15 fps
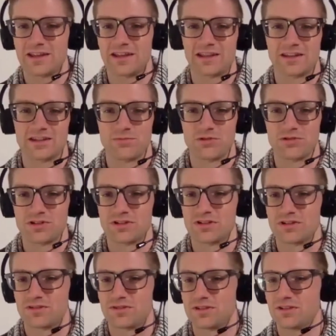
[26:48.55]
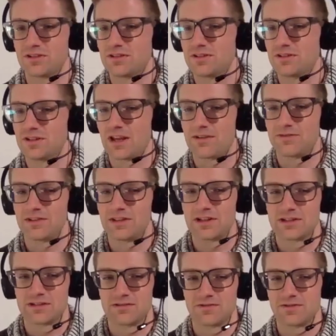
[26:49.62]
And like this person just definitely
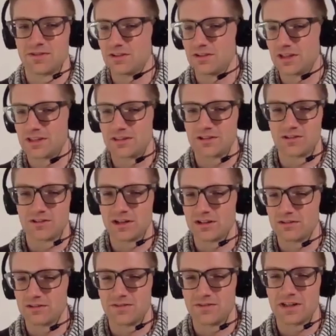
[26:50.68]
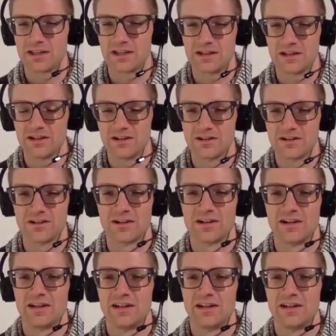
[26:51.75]
doesn't feel like they're kind of fitting in here.